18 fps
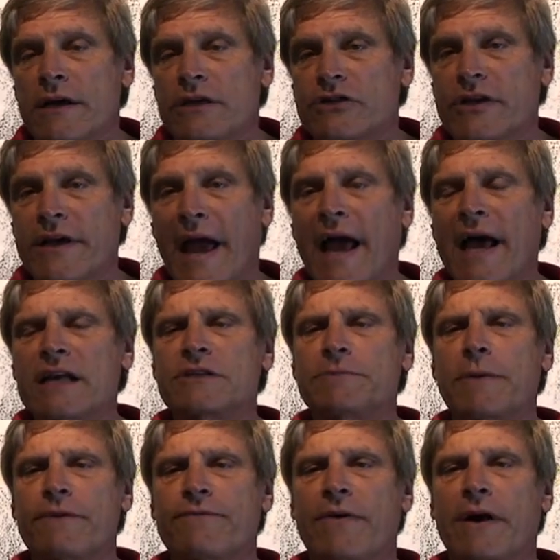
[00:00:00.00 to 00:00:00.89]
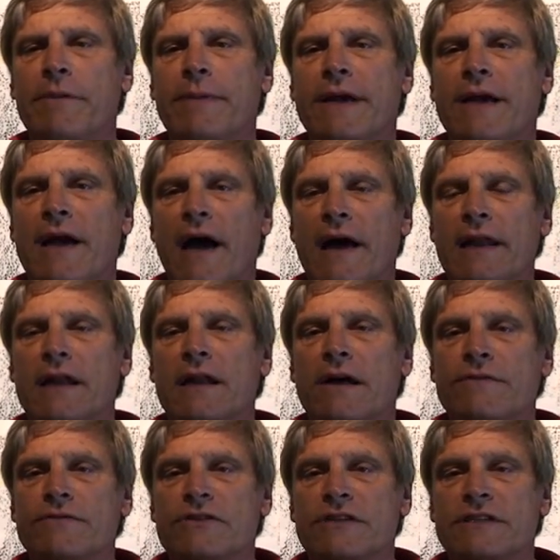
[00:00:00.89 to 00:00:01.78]
she asked me if I'd be kind
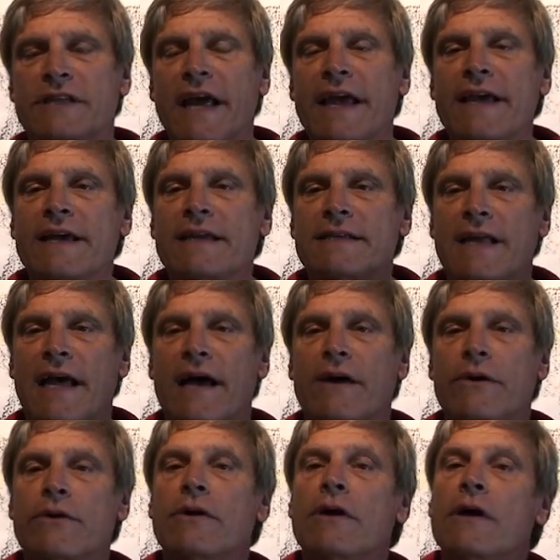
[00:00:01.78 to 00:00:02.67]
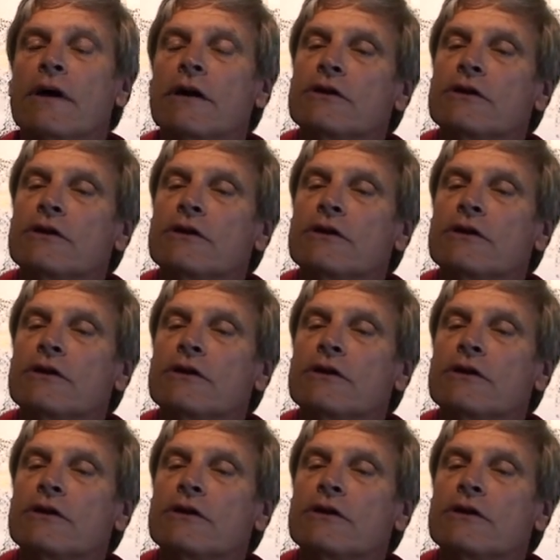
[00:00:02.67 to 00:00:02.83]
enough to take it down